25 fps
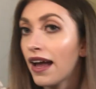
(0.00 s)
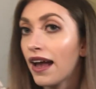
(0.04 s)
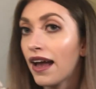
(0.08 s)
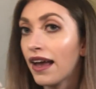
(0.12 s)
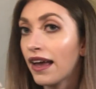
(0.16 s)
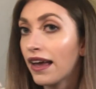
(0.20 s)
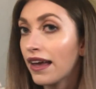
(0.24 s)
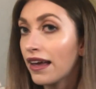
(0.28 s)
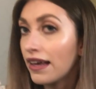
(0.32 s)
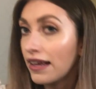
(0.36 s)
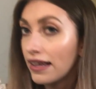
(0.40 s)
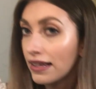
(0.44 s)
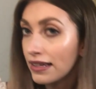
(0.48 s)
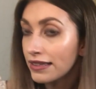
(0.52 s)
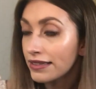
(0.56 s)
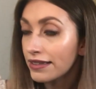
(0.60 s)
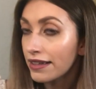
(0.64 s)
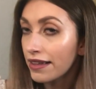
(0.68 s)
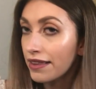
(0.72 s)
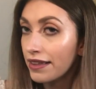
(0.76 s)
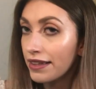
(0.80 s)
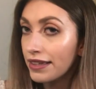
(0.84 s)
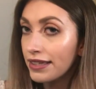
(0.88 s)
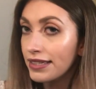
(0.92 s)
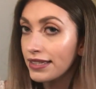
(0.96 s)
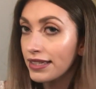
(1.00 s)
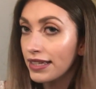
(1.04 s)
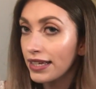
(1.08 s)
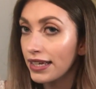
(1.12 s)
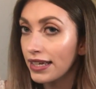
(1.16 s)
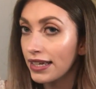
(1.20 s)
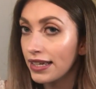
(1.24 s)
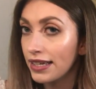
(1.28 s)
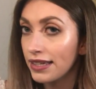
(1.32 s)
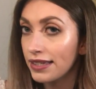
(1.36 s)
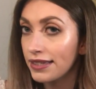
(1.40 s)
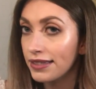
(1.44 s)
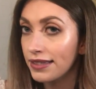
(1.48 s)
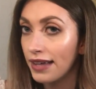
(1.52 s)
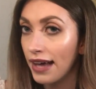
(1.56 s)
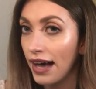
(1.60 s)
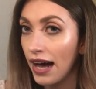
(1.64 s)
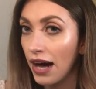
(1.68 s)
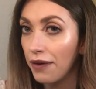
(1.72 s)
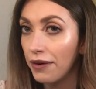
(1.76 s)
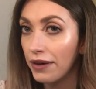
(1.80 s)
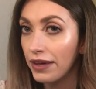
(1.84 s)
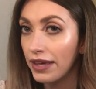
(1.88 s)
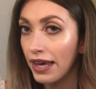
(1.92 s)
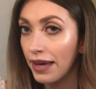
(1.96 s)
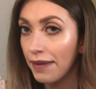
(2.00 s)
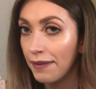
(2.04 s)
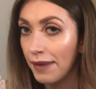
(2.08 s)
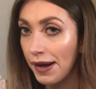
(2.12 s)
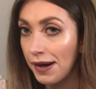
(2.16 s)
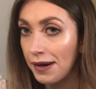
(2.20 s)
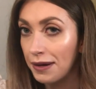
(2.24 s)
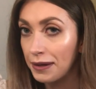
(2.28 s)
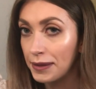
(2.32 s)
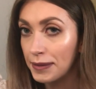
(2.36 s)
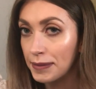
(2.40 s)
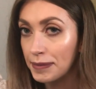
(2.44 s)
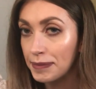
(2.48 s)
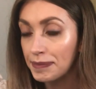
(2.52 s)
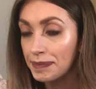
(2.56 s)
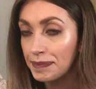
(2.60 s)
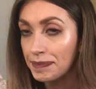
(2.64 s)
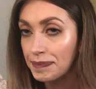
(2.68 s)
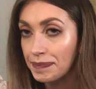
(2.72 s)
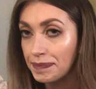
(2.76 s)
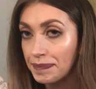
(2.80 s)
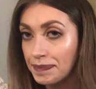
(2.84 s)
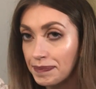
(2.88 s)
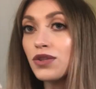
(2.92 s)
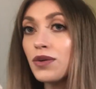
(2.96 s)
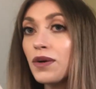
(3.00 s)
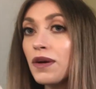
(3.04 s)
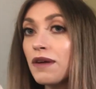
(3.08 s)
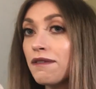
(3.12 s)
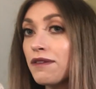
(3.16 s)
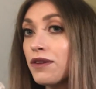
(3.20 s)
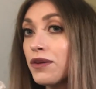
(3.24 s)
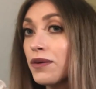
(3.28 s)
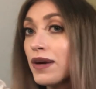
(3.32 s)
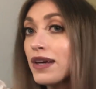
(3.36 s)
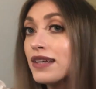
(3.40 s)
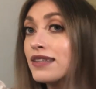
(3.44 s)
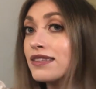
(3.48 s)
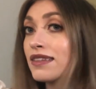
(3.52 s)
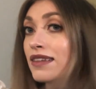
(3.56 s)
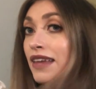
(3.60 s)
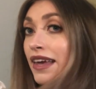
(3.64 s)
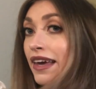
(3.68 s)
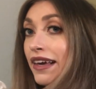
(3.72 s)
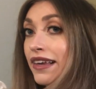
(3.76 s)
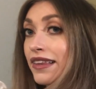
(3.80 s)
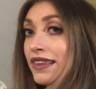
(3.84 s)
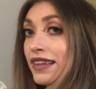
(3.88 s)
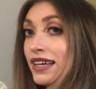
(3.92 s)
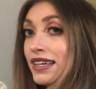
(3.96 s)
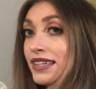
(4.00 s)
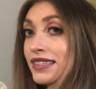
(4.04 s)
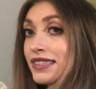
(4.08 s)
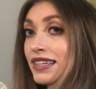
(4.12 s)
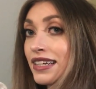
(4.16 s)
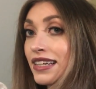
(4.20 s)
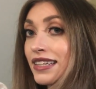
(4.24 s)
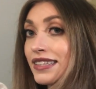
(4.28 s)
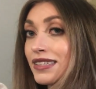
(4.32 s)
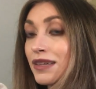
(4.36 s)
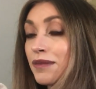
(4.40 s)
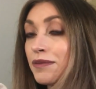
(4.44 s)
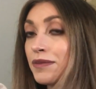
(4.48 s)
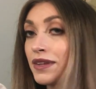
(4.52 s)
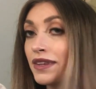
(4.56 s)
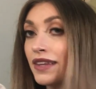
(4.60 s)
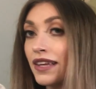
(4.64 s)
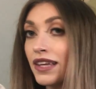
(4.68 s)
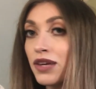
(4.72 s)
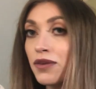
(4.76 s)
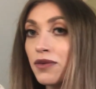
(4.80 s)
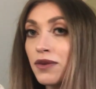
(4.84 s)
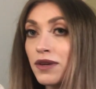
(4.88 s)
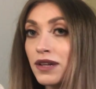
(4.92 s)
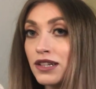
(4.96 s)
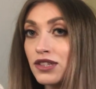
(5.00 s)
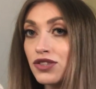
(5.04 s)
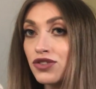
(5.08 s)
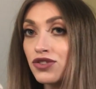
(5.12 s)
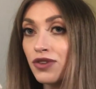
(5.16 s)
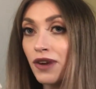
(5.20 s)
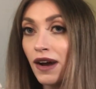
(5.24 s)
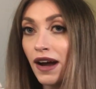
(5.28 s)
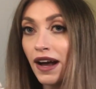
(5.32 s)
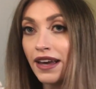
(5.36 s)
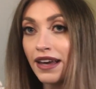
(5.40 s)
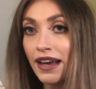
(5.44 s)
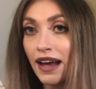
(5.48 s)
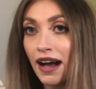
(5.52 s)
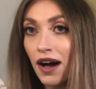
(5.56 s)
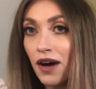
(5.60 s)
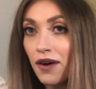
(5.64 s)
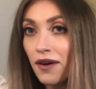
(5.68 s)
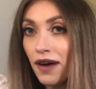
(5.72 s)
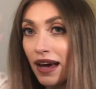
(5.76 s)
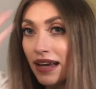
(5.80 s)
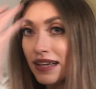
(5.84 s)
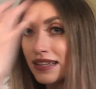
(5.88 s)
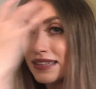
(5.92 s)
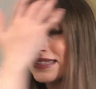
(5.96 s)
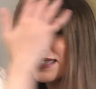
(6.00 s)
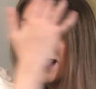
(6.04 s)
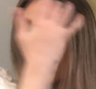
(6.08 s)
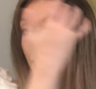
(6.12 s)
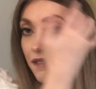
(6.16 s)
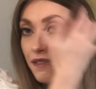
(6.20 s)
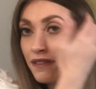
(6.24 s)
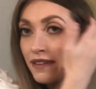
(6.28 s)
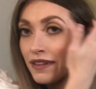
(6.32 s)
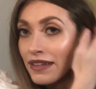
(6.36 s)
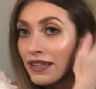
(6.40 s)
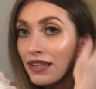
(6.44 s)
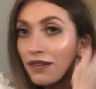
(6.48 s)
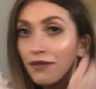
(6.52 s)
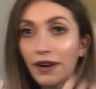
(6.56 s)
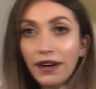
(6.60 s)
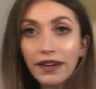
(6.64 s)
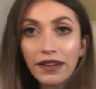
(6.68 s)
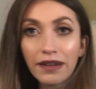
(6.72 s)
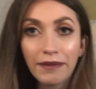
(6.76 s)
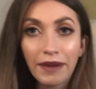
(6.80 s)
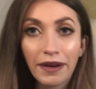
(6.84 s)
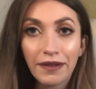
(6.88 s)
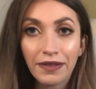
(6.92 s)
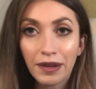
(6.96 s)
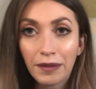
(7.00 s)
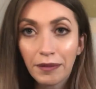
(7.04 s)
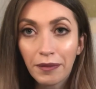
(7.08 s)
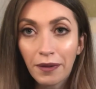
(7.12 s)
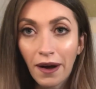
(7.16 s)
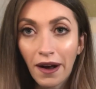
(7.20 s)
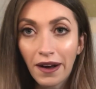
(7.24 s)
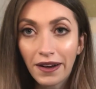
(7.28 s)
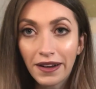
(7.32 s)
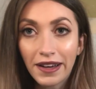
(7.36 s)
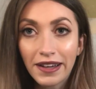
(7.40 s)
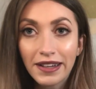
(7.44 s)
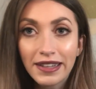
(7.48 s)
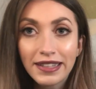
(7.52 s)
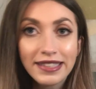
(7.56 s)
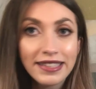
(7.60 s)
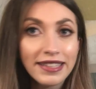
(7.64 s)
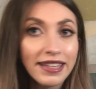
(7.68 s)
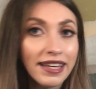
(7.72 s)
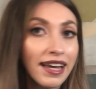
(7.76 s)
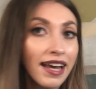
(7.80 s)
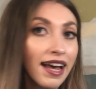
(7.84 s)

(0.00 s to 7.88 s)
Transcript: And this is how it came out. So if you guys like this and it's something that you want to try out, I definitely recommend the product.